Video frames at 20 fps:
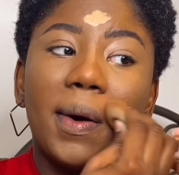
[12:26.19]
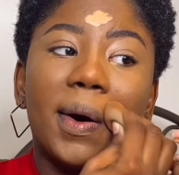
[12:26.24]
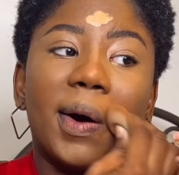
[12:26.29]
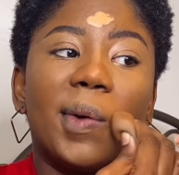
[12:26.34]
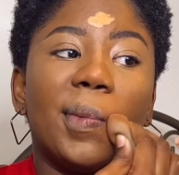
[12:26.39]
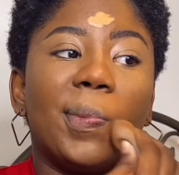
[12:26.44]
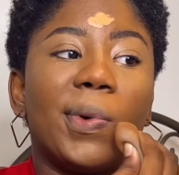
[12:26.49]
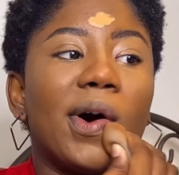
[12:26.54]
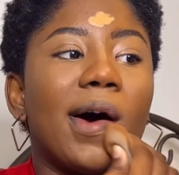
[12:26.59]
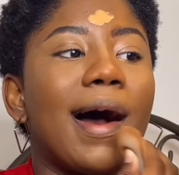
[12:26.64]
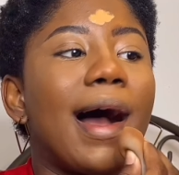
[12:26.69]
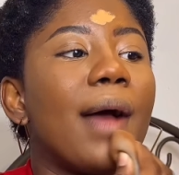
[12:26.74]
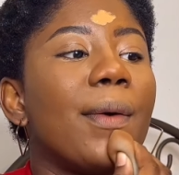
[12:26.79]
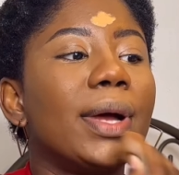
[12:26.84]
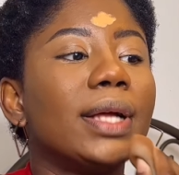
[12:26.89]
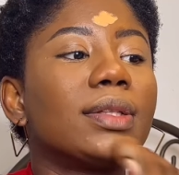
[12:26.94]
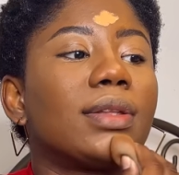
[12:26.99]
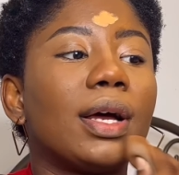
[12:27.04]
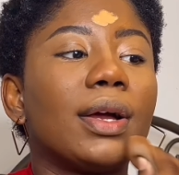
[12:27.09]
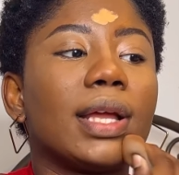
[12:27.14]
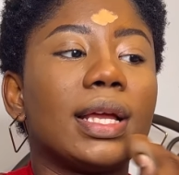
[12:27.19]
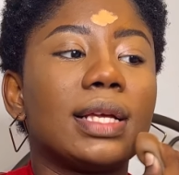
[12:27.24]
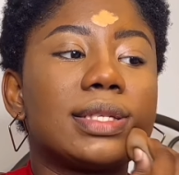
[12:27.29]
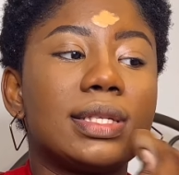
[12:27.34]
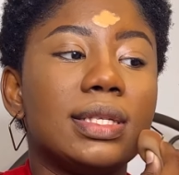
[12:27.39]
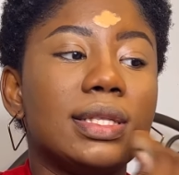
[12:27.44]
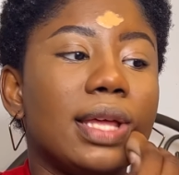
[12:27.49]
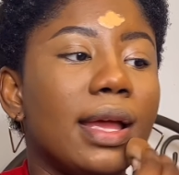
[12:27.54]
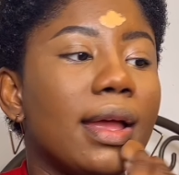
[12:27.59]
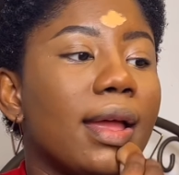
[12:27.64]
But I went out
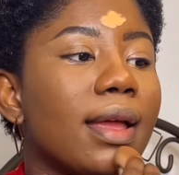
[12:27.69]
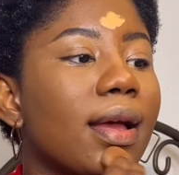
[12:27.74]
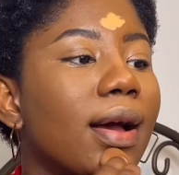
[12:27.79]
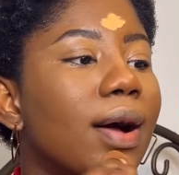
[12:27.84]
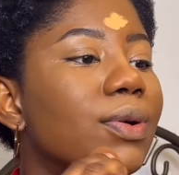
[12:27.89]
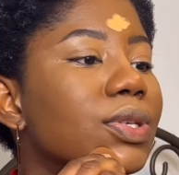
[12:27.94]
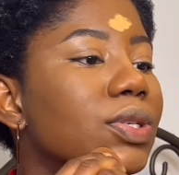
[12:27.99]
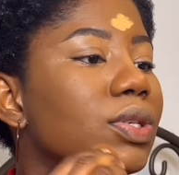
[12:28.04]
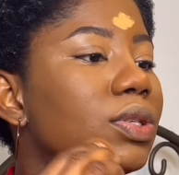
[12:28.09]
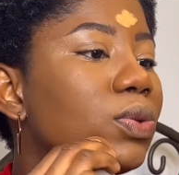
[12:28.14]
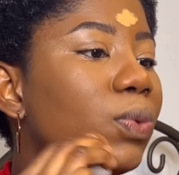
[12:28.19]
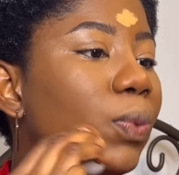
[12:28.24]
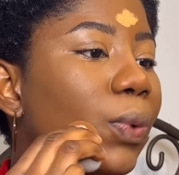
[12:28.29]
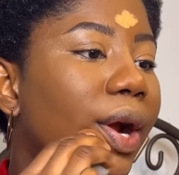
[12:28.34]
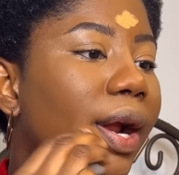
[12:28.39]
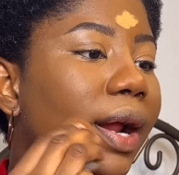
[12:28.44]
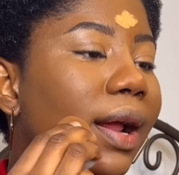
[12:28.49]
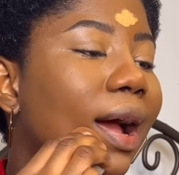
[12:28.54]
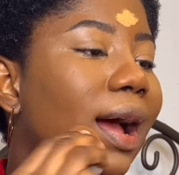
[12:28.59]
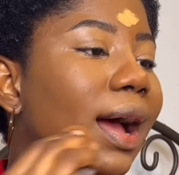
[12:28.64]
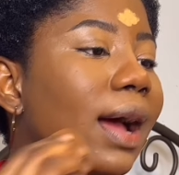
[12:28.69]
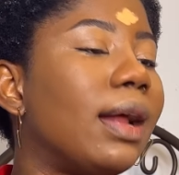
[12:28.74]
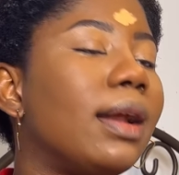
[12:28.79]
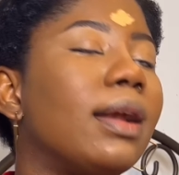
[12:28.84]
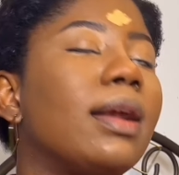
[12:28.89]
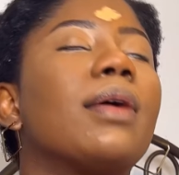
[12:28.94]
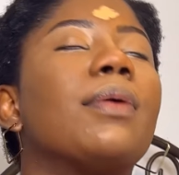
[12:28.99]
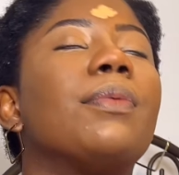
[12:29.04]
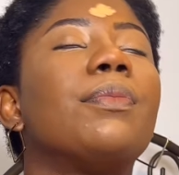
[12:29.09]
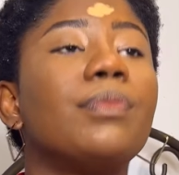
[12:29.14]
yesterday. I was going to work and